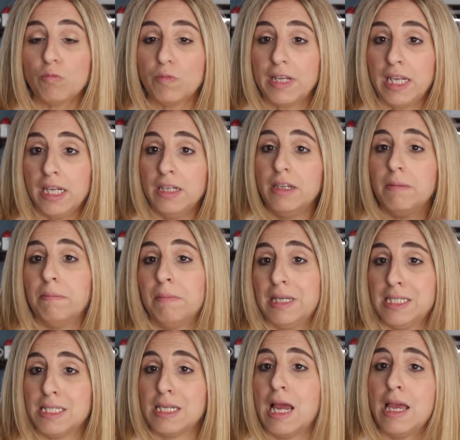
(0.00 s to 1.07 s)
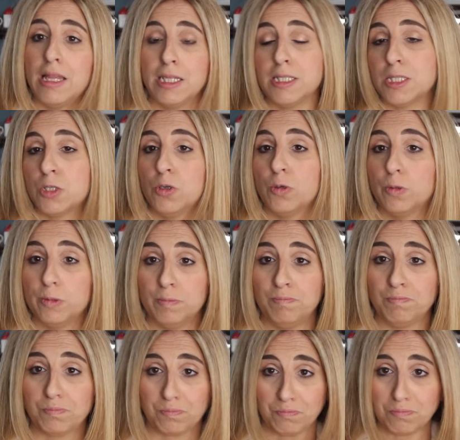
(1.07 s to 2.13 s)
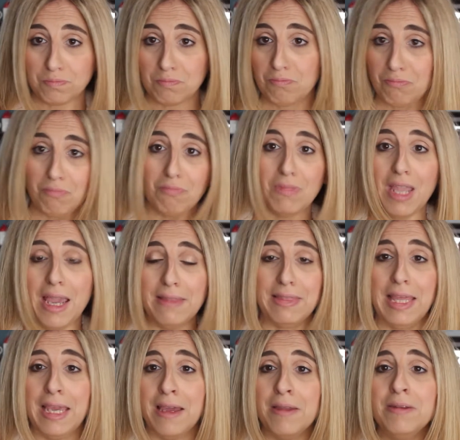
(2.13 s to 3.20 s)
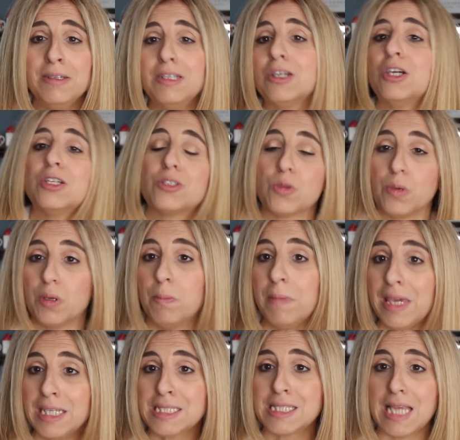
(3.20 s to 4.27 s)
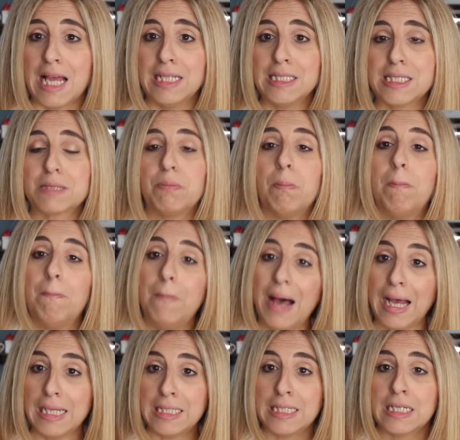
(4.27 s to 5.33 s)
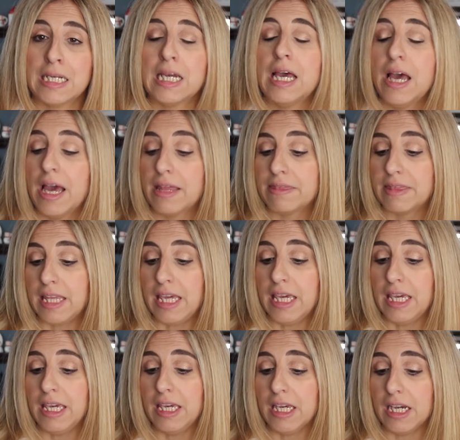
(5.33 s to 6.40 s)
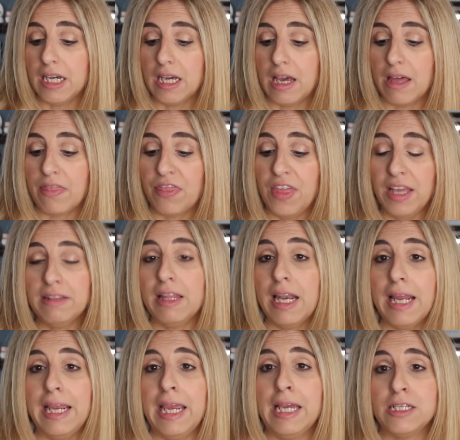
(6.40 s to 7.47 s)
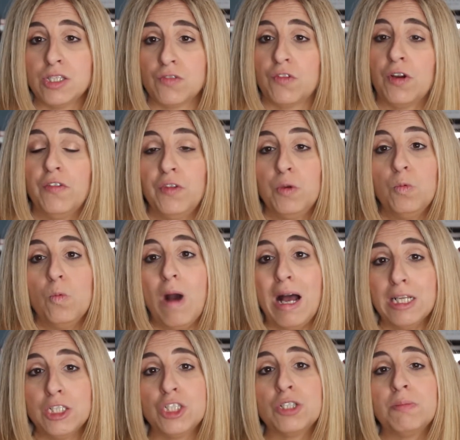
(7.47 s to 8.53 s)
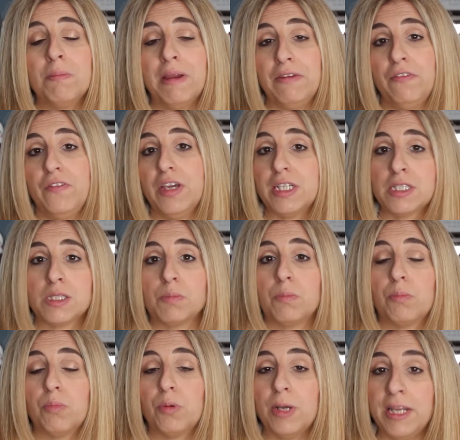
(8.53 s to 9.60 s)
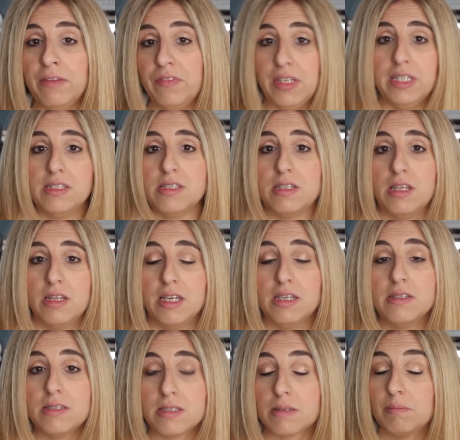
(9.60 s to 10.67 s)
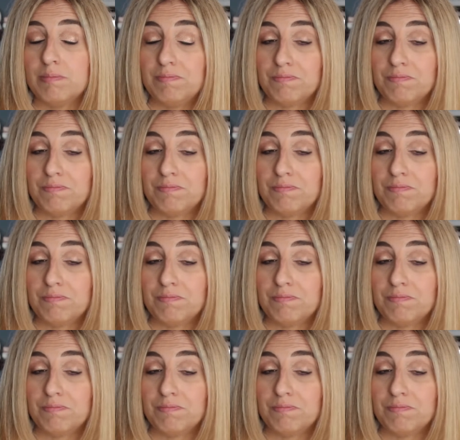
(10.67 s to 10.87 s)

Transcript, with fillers: to read my stylist note at the end so it'll make sense. But the thing that I asked for, if you watched my fix previous to this,